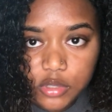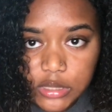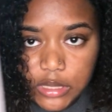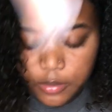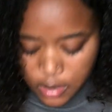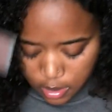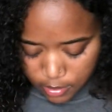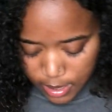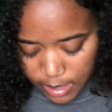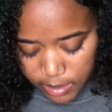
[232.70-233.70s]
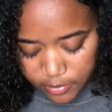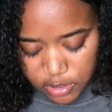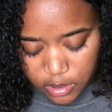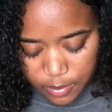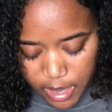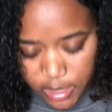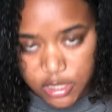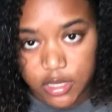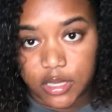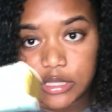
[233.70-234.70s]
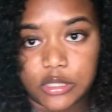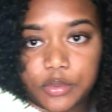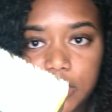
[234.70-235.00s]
lip. Oh, I didn't even show the packaging. This is what